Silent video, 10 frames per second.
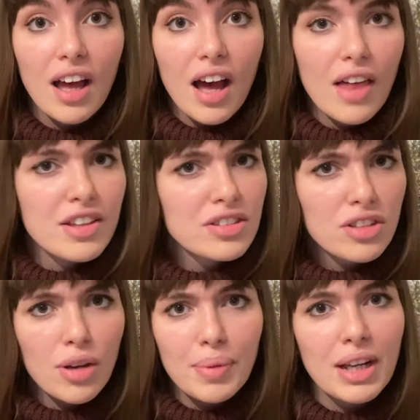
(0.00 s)
There's
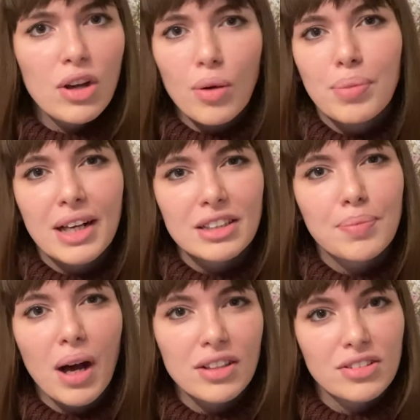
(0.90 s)
so many complex
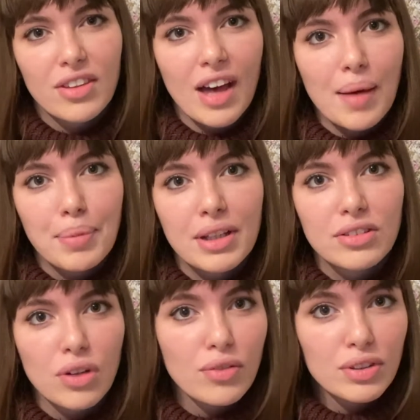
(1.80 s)
parts to that,
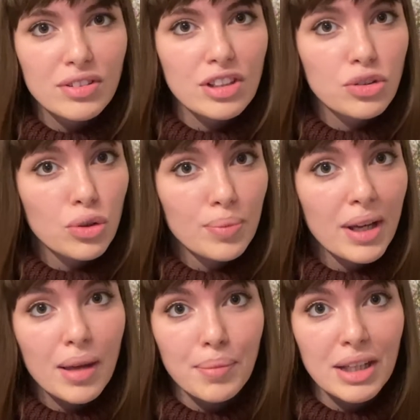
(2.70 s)
because obviously
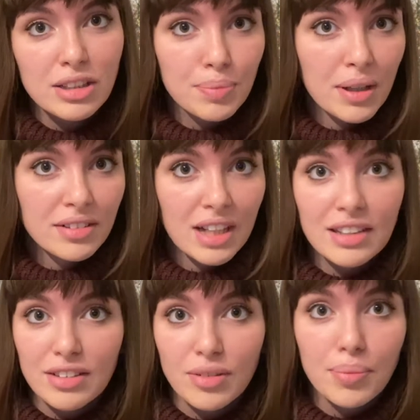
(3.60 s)
trauma can be experienced
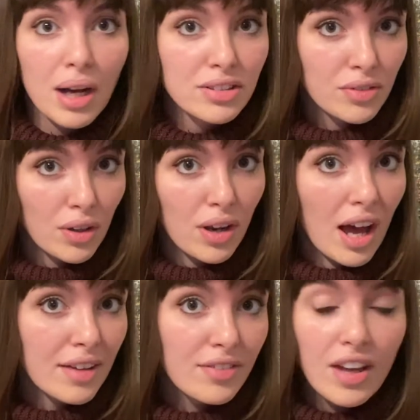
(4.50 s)
at different parts of your
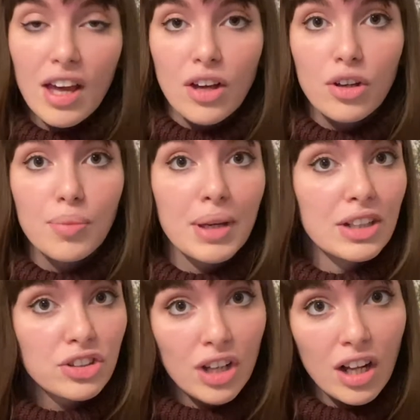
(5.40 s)
life. Could be
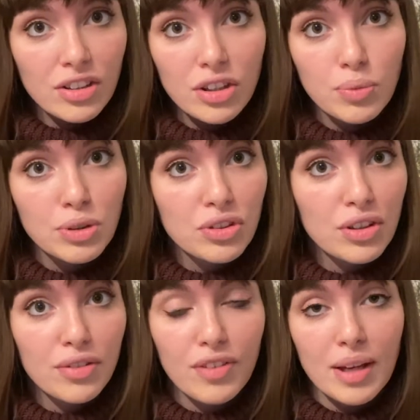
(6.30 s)
at childhood, which
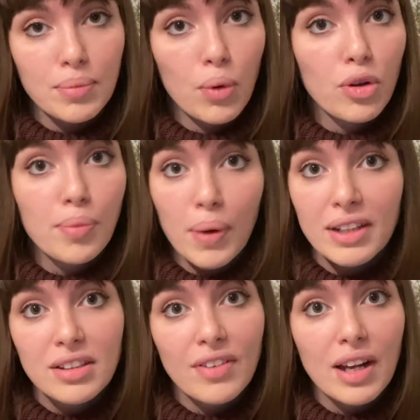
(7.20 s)
could affect more your
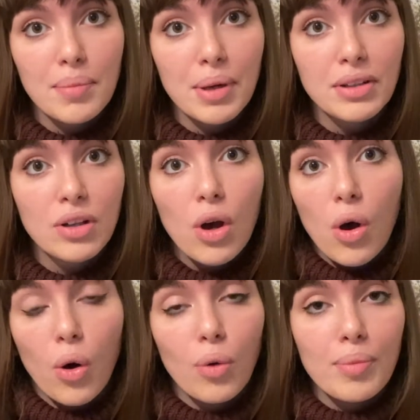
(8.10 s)
brain development,
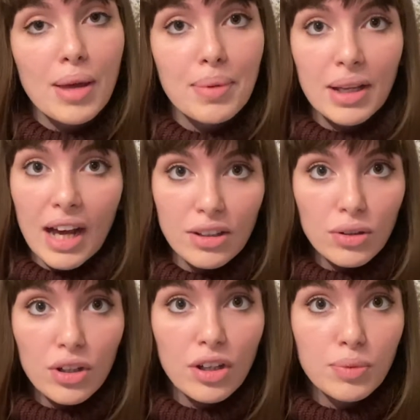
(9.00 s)
or maybe at
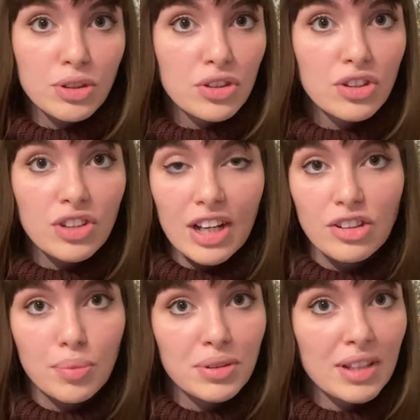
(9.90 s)
adulthood, which could
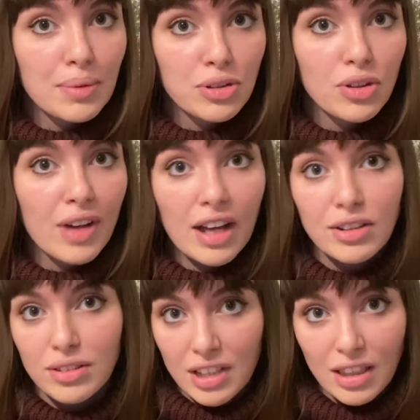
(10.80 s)
change your perception of how
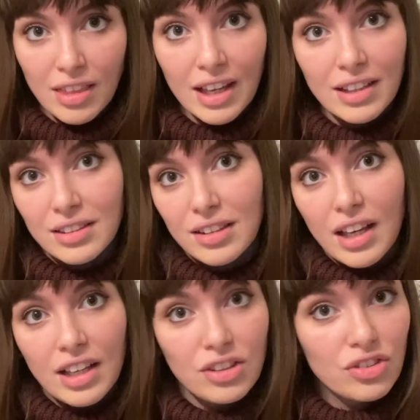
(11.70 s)
you see things
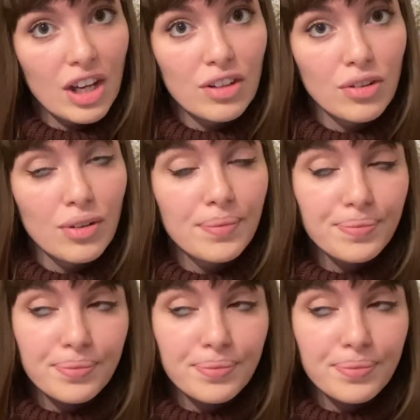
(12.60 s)
in general.